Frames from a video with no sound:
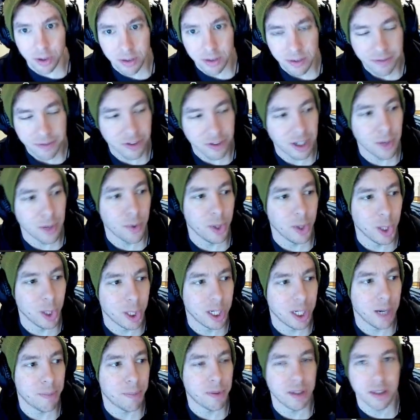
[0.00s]
for anyone
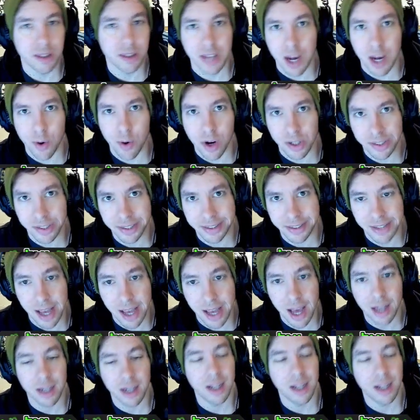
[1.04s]
looking up at the Tal Rasha set.